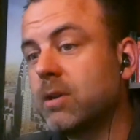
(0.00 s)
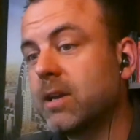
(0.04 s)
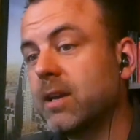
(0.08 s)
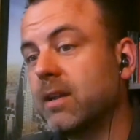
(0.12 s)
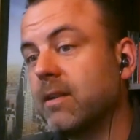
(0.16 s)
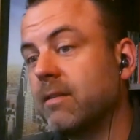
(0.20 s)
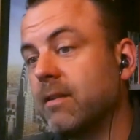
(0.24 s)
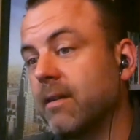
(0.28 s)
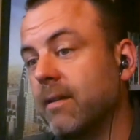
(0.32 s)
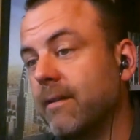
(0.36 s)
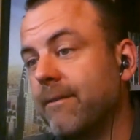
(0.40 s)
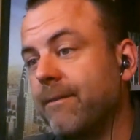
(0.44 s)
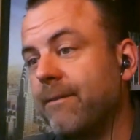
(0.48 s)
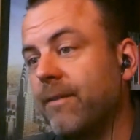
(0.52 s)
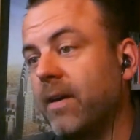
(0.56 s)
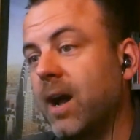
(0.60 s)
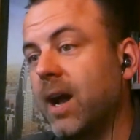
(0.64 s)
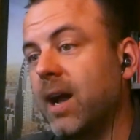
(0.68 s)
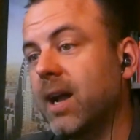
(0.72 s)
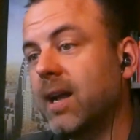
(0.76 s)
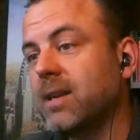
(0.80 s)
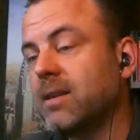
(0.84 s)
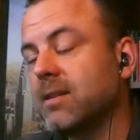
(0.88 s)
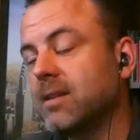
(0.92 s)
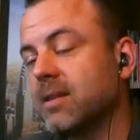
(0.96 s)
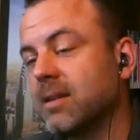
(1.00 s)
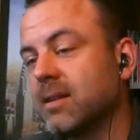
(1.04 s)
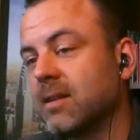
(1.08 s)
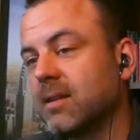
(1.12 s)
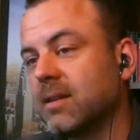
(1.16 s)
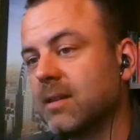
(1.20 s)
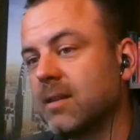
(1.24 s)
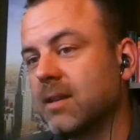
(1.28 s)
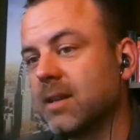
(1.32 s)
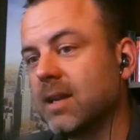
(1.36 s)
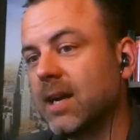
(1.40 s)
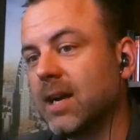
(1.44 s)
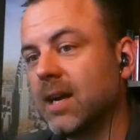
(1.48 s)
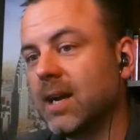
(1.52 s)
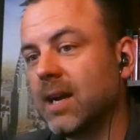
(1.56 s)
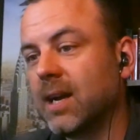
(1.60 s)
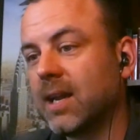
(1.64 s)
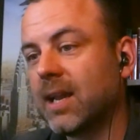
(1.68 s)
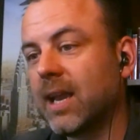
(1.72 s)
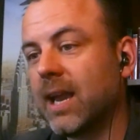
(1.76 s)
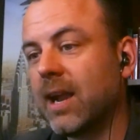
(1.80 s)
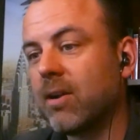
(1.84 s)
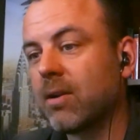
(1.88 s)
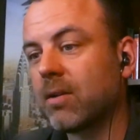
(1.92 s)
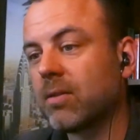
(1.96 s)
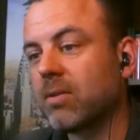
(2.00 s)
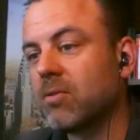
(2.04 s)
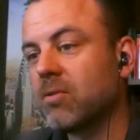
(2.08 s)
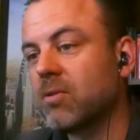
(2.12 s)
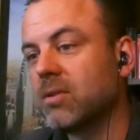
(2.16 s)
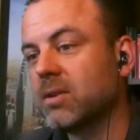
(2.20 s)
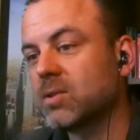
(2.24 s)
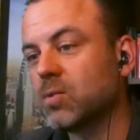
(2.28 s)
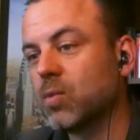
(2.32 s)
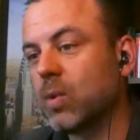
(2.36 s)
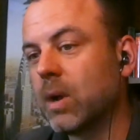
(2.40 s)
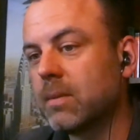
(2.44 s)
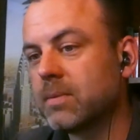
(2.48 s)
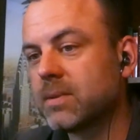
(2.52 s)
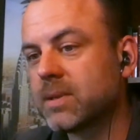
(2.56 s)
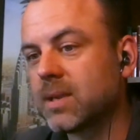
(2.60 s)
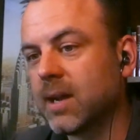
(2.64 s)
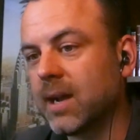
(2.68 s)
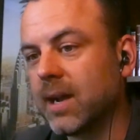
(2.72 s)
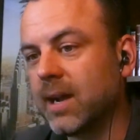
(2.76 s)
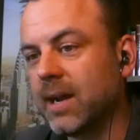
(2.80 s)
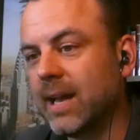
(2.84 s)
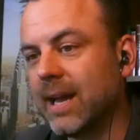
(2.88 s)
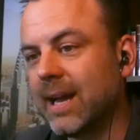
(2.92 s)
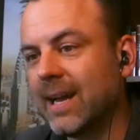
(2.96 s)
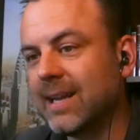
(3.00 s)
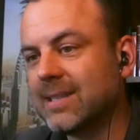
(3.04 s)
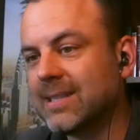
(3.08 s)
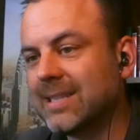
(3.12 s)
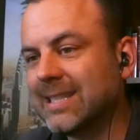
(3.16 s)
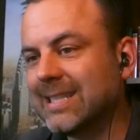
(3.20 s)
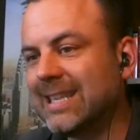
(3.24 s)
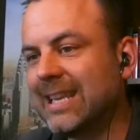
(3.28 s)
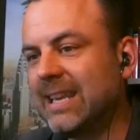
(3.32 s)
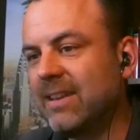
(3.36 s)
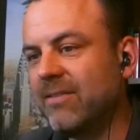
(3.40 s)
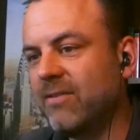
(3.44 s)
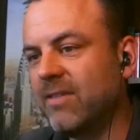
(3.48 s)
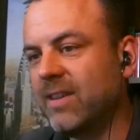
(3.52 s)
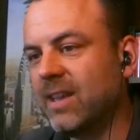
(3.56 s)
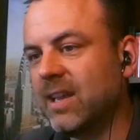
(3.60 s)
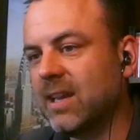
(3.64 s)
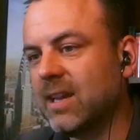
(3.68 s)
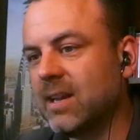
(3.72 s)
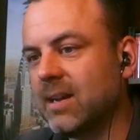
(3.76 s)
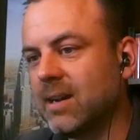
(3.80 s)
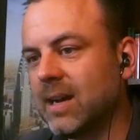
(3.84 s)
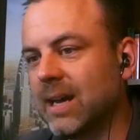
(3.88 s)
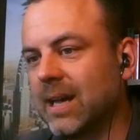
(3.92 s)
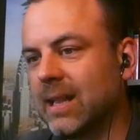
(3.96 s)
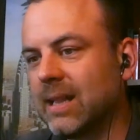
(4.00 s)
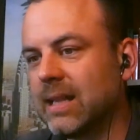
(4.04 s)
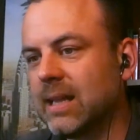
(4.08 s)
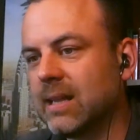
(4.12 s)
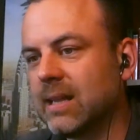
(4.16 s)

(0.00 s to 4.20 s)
You can find Gueric through his website at cvllc.net.